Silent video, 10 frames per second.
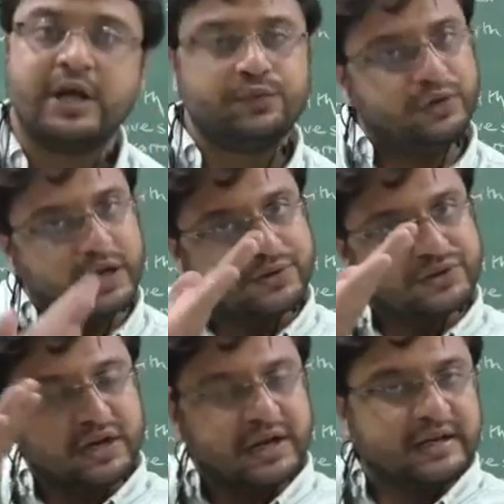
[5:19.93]
We have
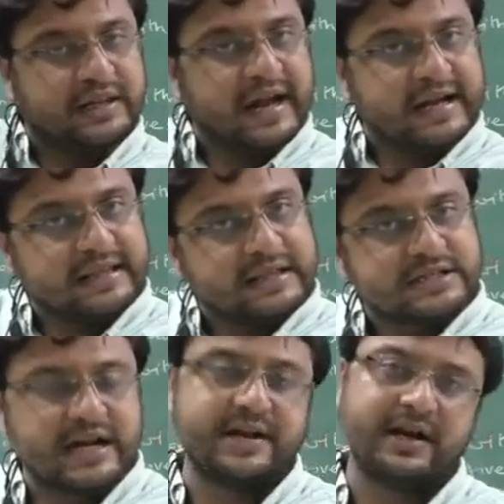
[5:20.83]
studied that in the
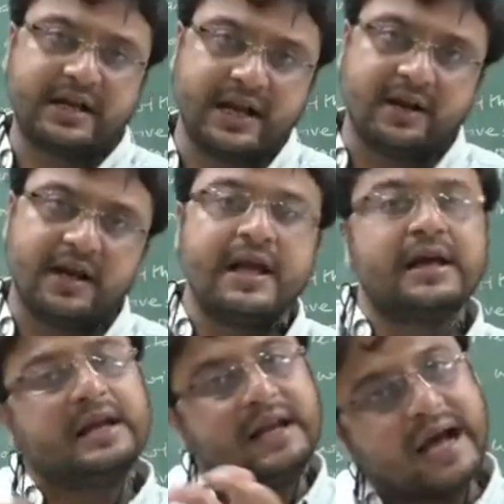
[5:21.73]
standard 10.
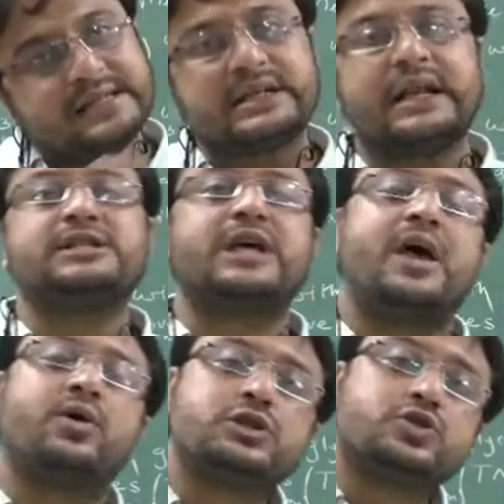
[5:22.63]
Last class I
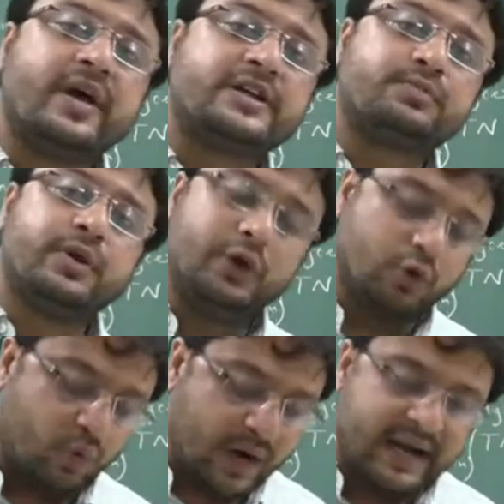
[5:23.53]
also explained you
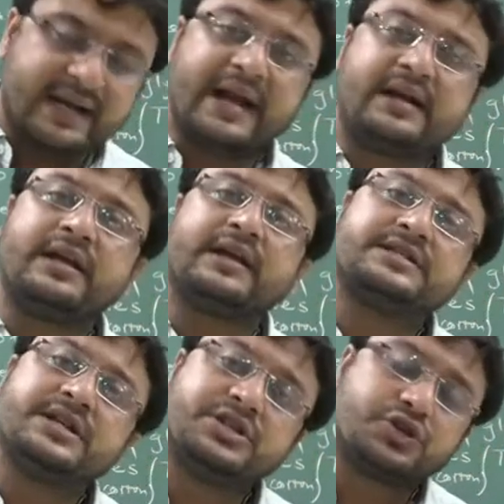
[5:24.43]
why nitric
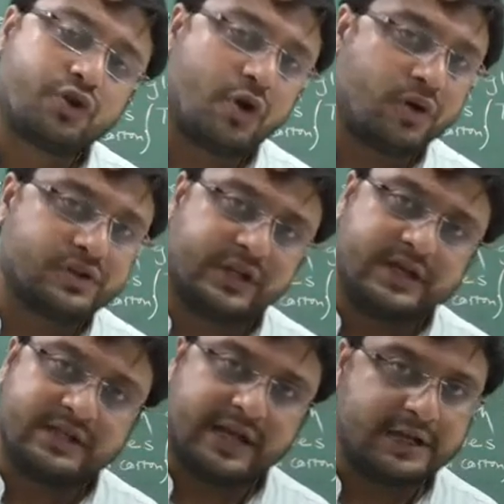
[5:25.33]
acid is a strong
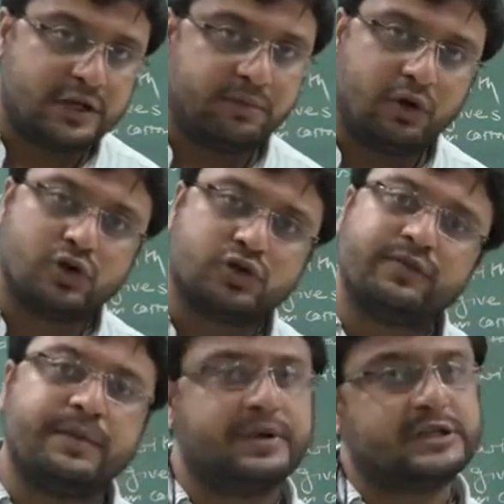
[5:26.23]
oxidizing agent because
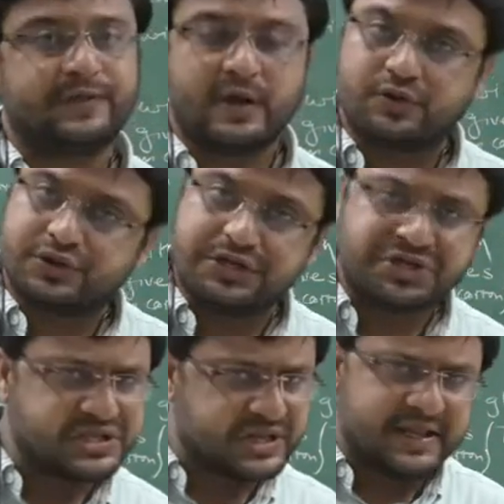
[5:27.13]
of the +5
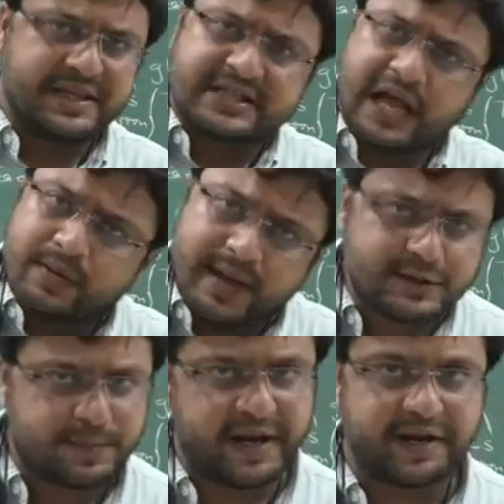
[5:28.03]
oxidation state. This I have
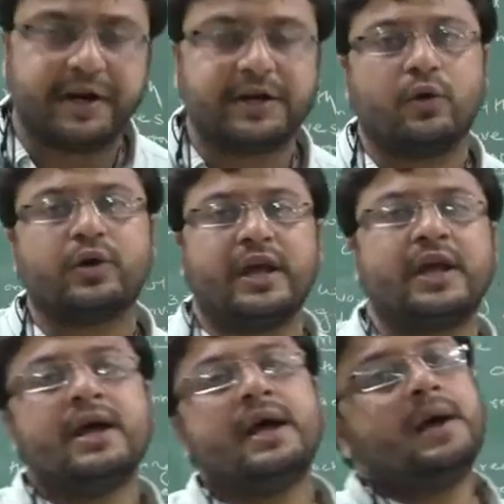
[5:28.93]
explained it,
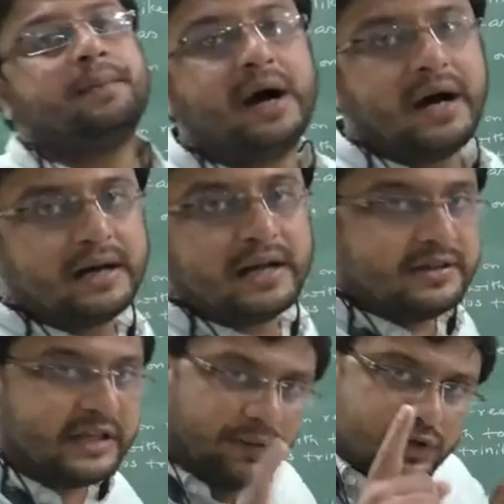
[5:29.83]
okay. But
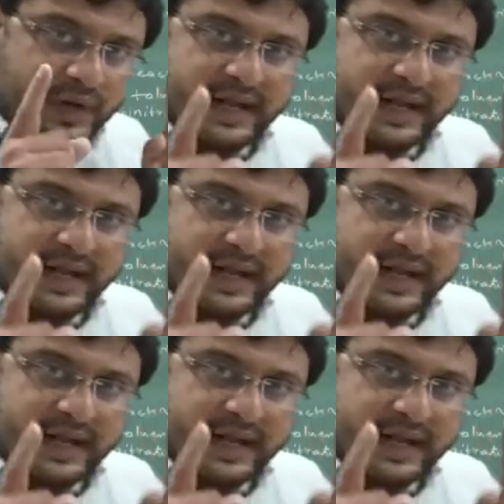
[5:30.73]
there was one